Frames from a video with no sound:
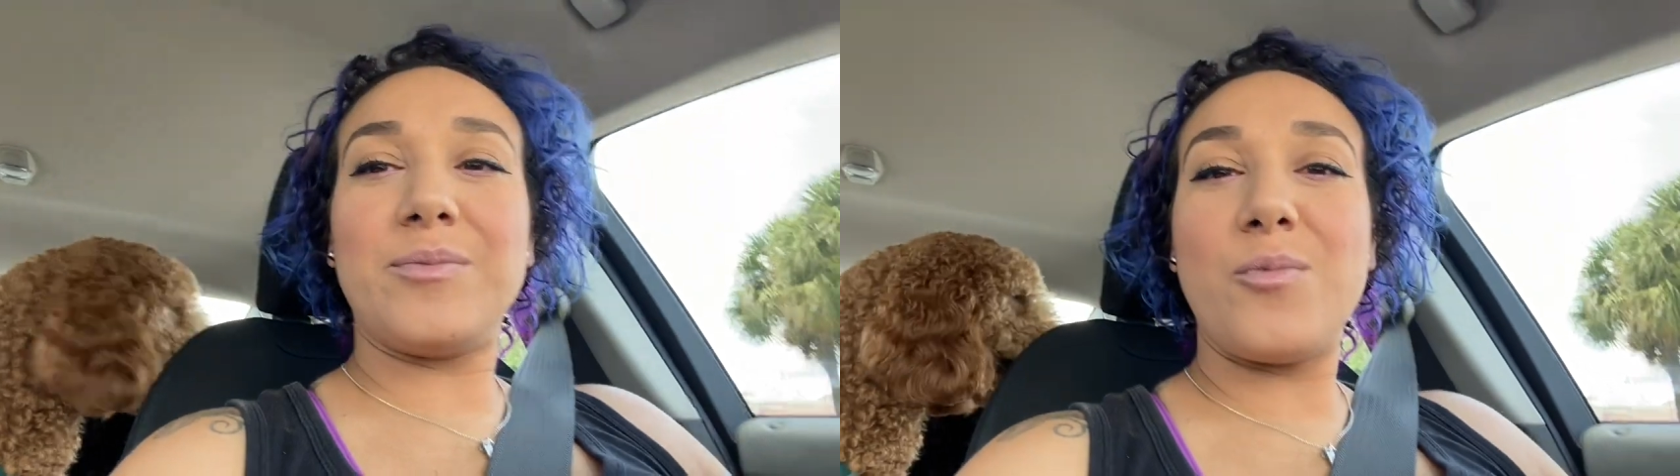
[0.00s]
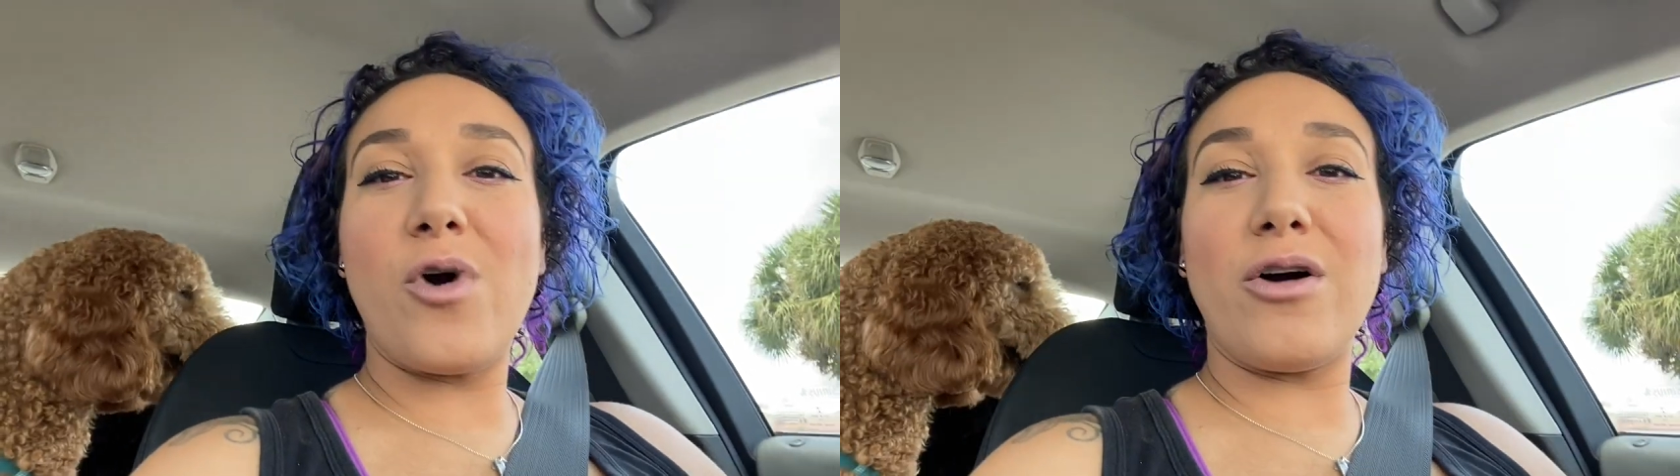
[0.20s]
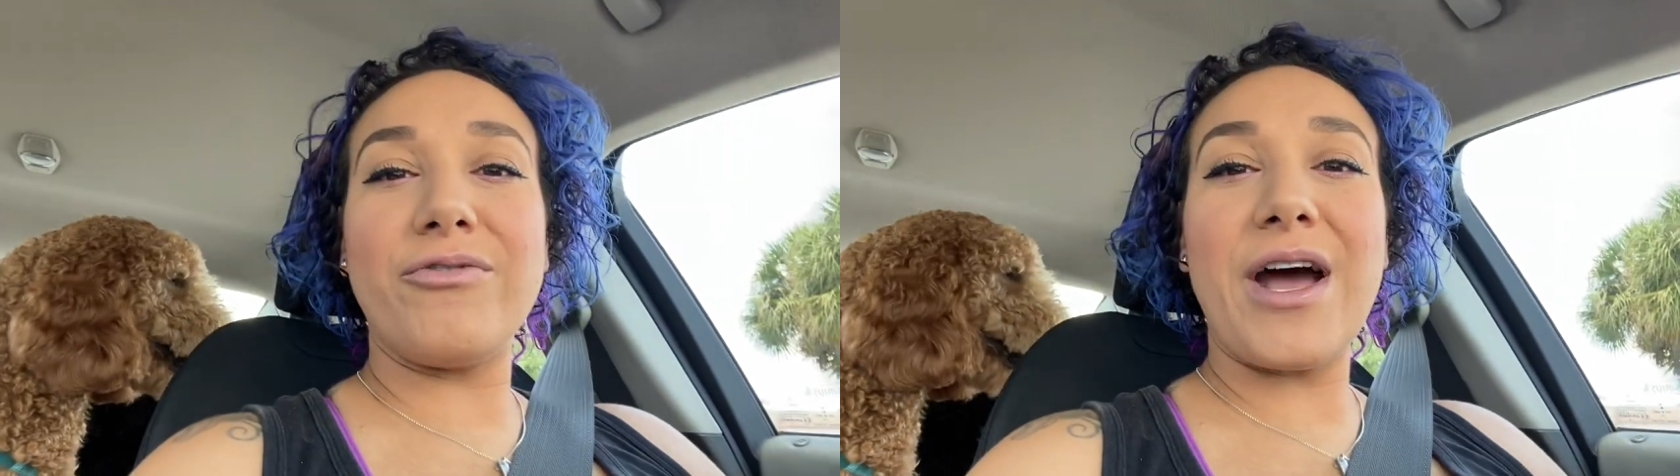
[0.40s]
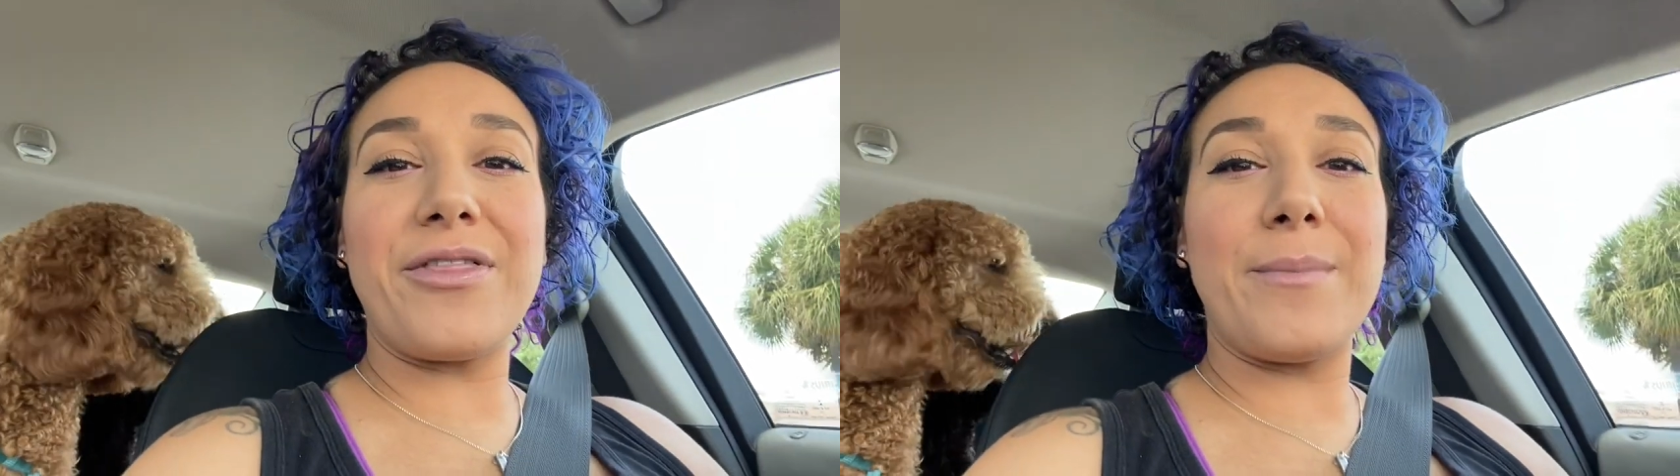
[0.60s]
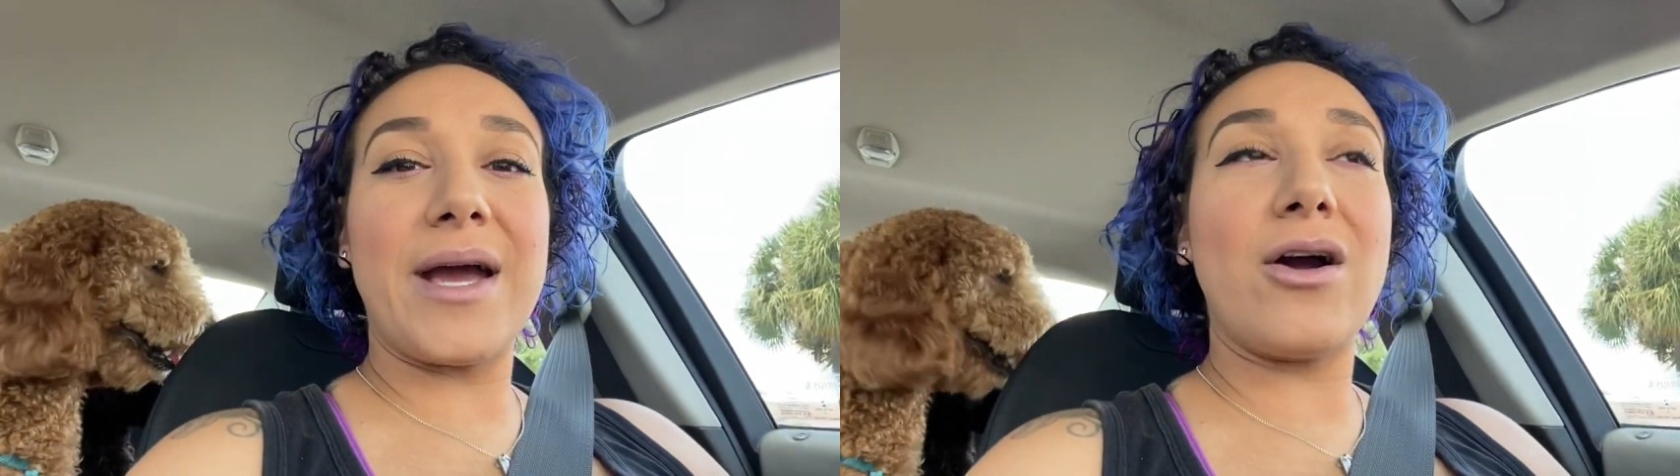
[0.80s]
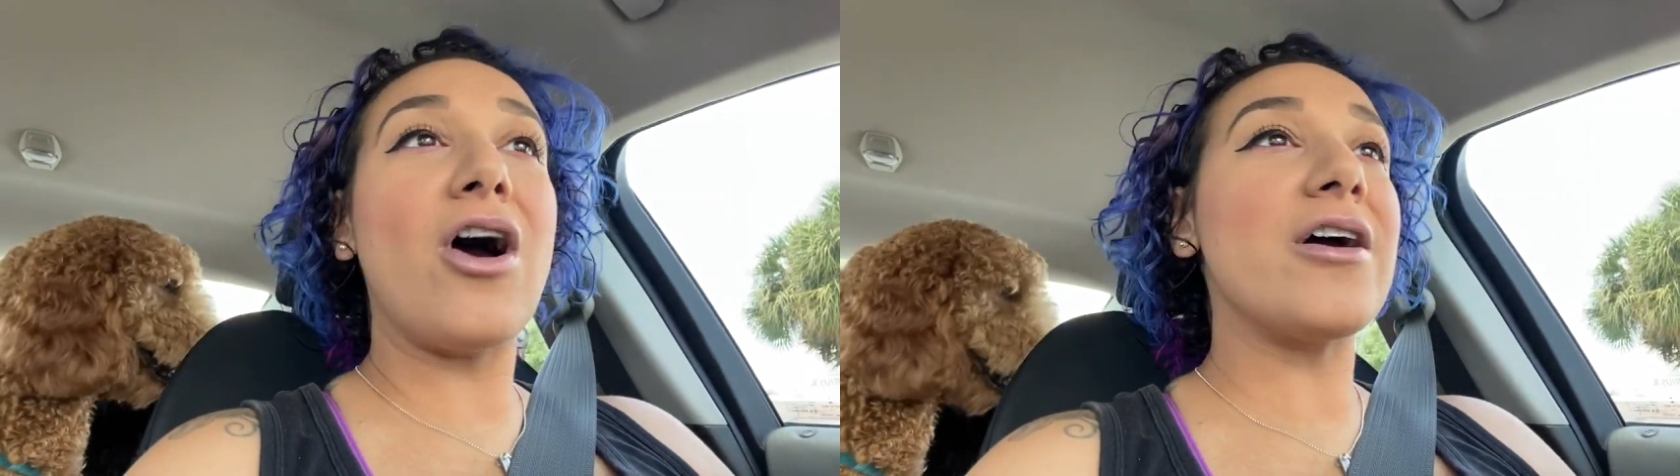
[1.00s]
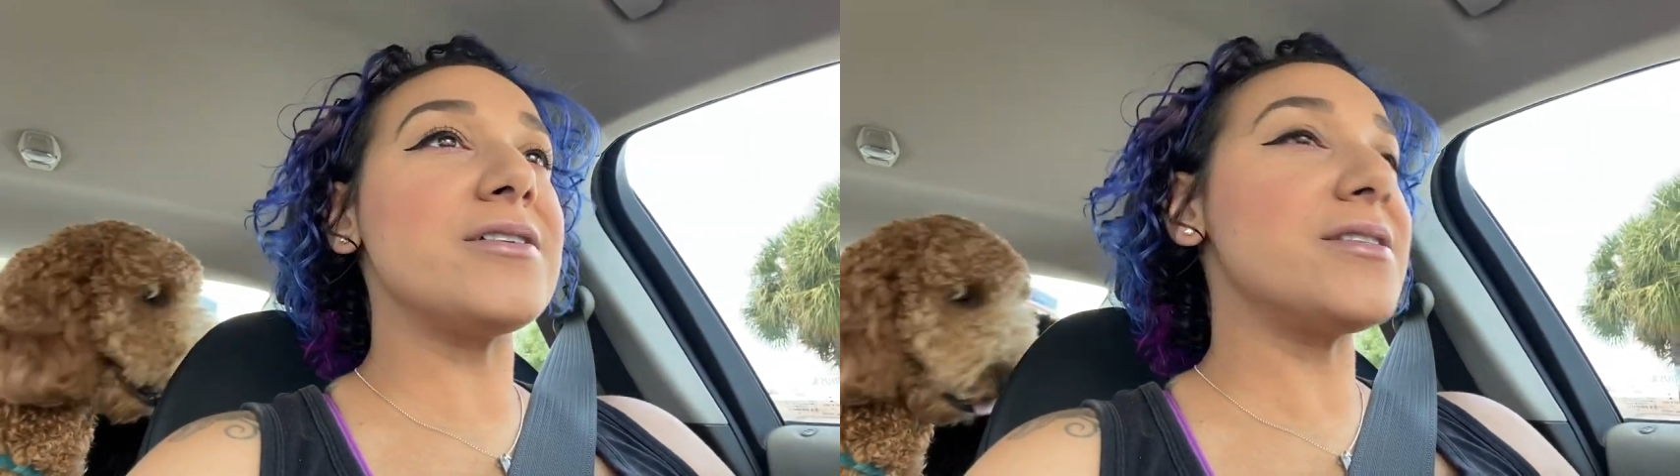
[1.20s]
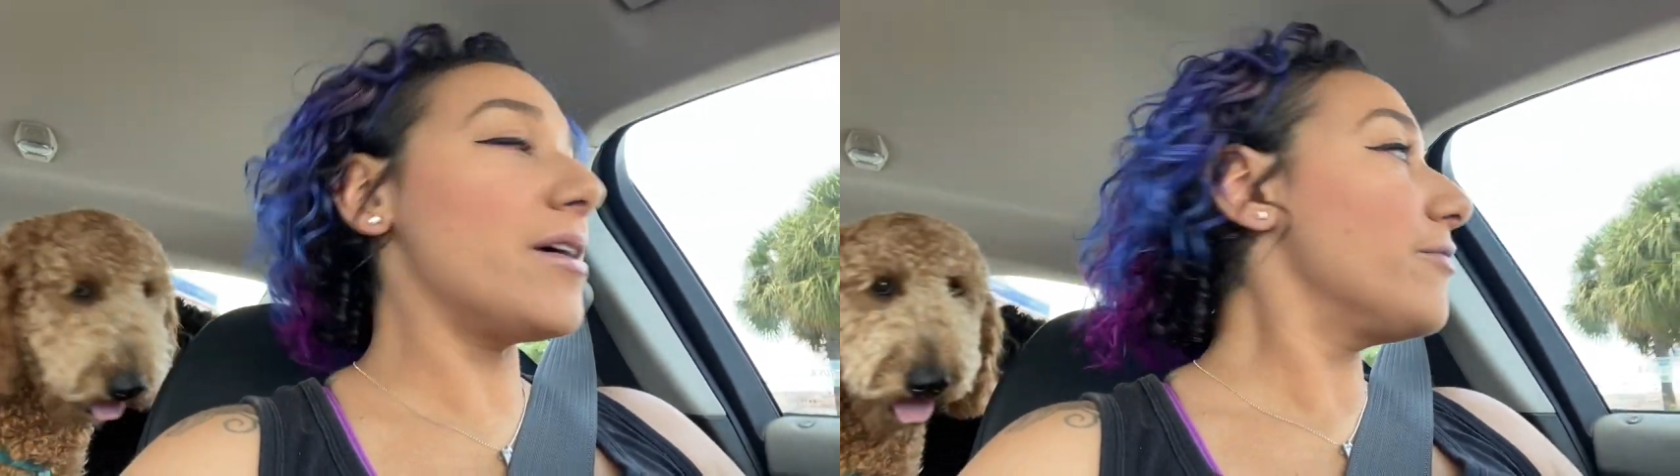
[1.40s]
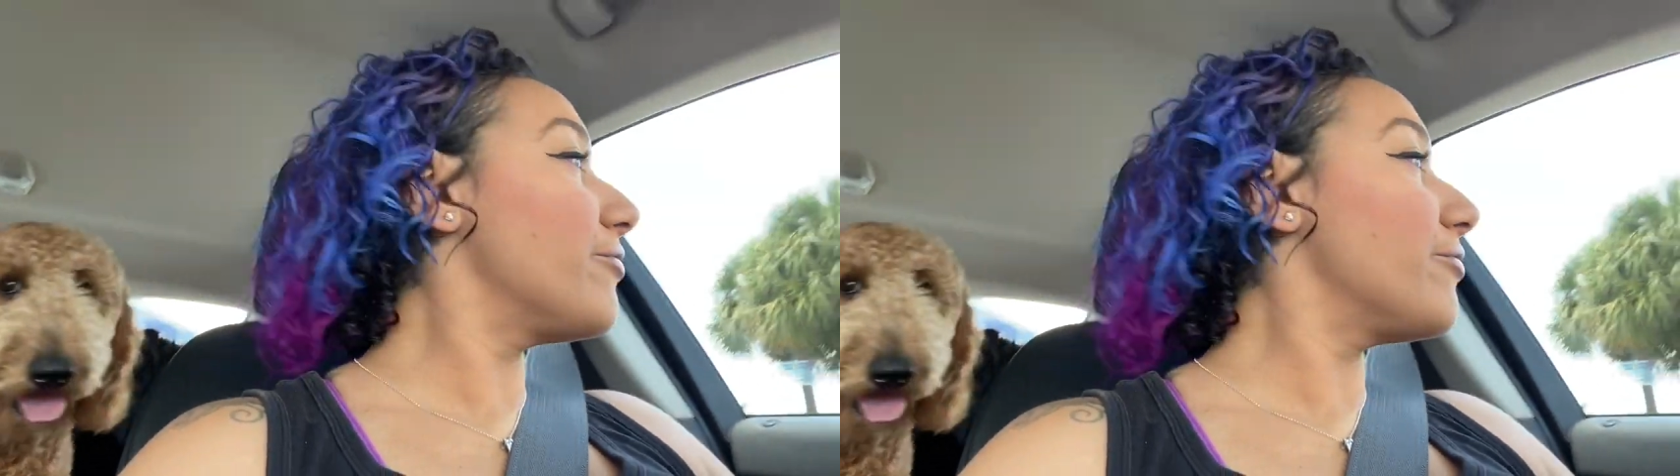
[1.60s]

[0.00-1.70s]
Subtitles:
Well, rather my car is safe.